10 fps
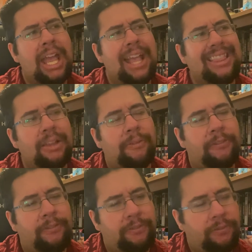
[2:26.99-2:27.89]
in the
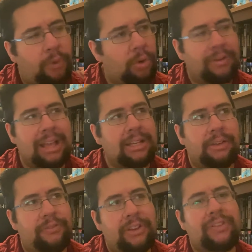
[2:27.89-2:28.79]

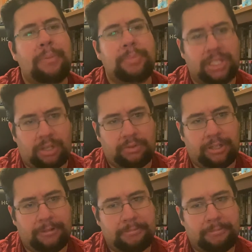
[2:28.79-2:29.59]
fifth episode,